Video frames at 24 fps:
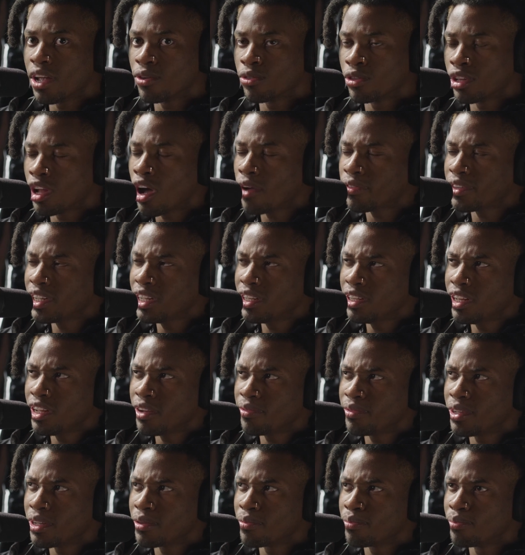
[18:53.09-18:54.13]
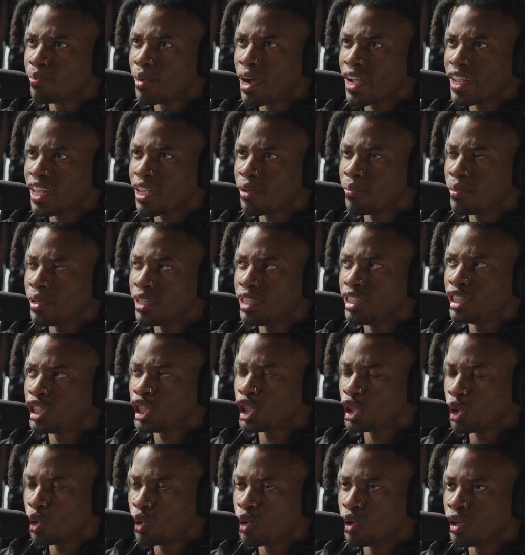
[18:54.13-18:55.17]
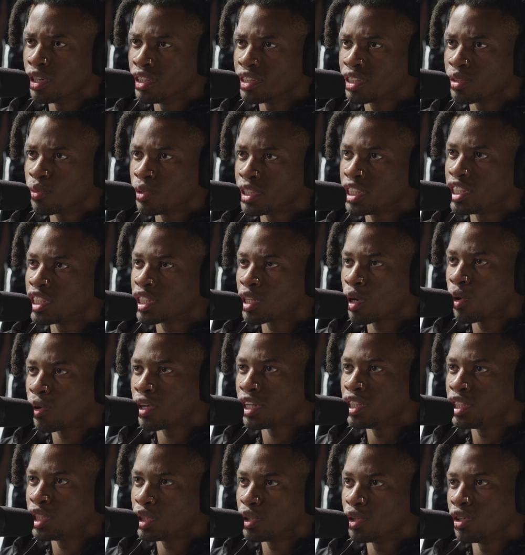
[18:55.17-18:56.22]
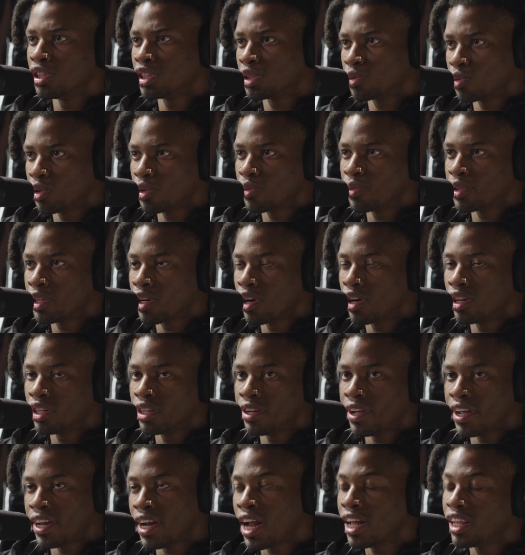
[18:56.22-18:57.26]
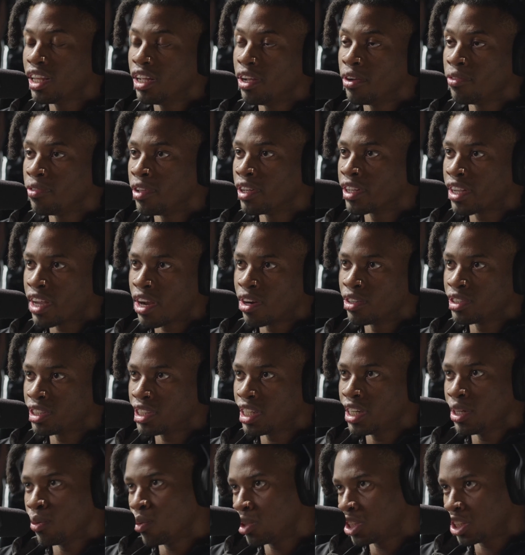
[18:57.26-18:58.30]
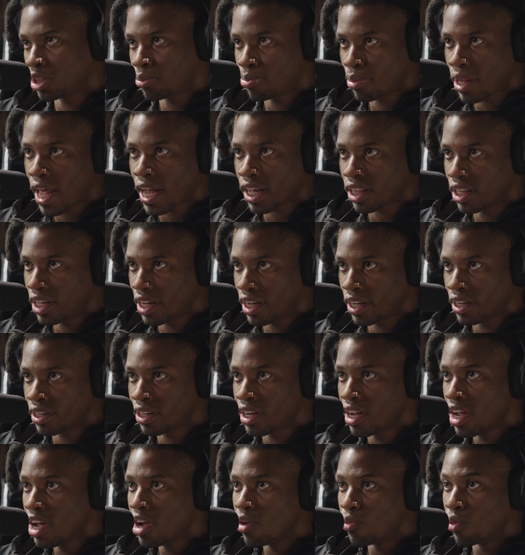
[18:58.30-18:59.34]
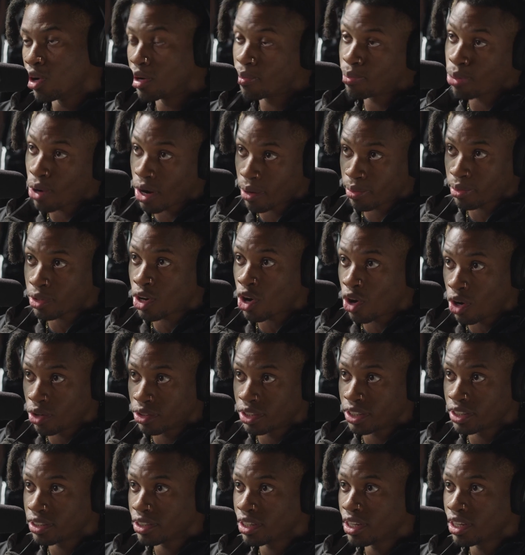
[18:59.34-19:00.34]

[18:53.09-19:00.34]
Lofty lived in Miami Shores, which is Cokie Shores, what we call it. And I lived in Carol City, which is Blackland, what Perp called it.